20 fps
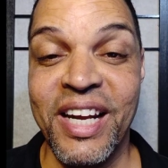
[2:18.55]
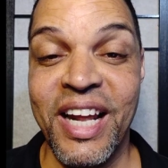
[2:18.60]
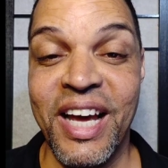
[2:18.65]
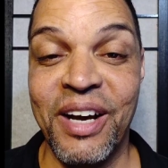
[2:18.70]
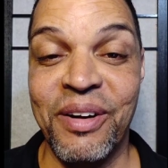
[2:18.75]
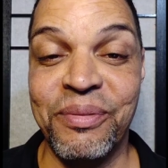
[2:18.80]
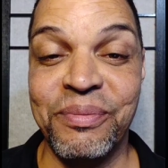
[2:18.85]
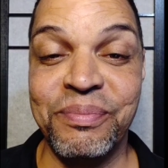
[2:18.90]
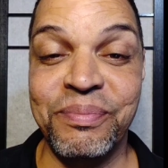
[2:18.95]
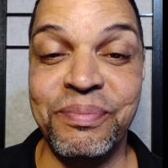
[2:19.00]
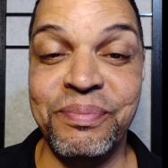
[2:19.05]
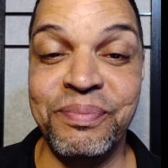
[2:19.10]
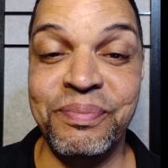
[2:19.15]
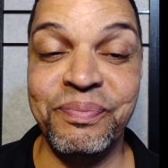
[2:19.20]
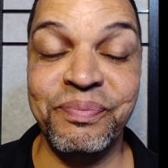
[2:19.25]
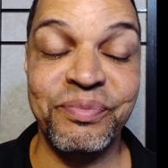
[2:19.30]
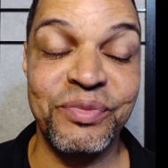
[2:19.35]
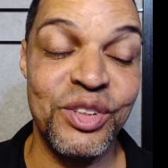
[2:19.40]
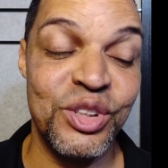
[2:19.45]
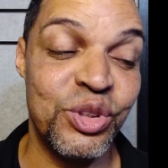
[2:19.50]
Now,
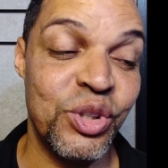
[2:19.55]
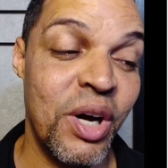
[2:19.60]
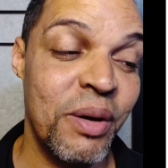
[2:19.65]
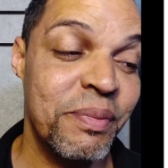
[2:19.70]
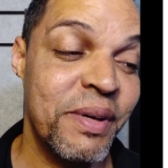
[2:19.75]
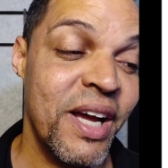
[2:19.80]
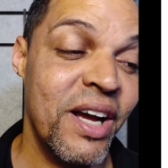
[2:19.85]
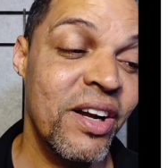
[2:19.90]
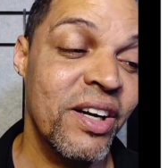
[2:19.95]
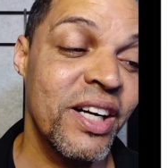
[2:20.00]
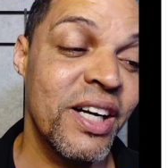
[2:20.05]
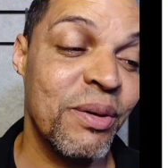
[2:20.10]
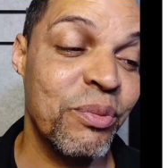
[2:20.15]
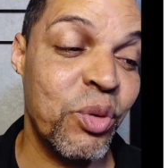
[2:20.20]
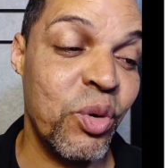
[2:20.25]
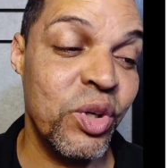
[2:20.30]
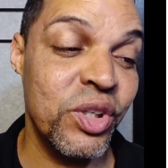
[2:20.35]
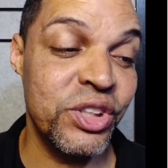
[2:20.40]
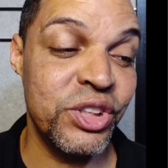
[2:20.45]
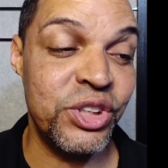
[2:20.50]
drop down and
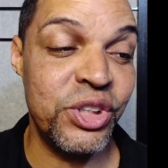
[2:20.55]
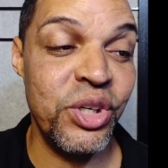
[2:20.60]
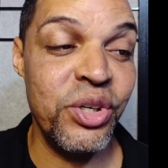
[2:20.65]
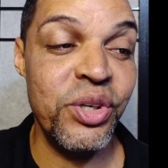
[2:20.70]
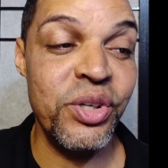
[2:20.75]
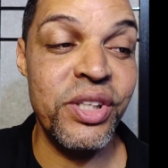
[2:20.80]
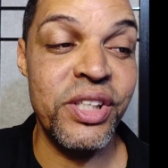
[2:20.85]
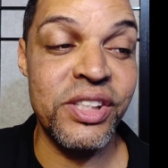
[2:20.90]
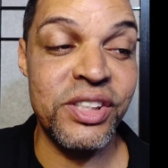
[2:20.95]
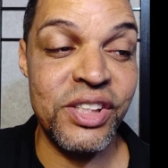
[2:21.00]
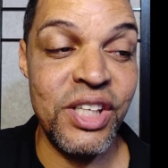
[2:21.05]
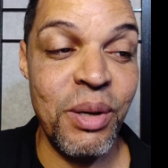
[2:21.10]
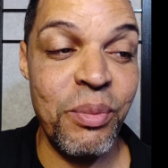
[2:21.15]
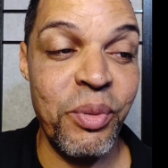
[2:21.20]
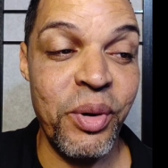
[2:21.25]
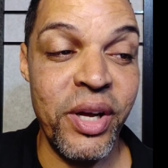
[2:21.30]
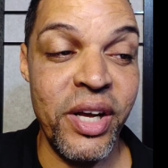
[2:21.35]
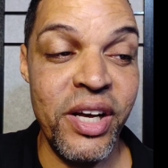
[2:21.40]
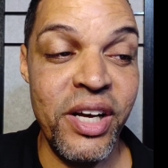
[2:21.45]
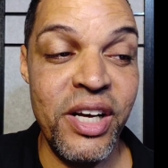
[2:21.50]
I'm going to show you the
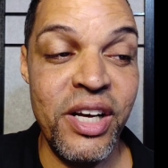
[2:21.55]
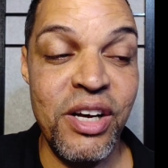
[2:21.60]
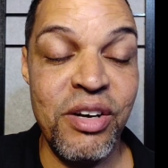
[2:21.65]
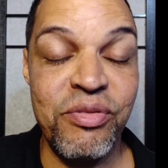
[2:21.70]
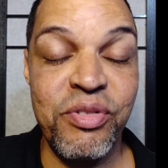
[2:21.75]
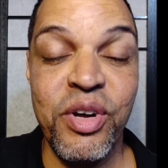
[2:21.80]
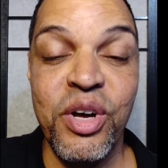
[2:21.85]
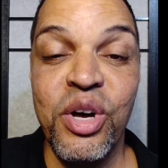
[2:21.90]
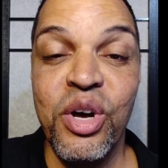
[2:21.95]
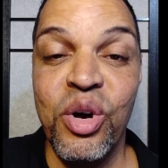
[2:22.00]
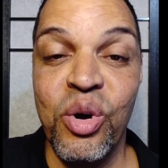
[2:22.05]
summary of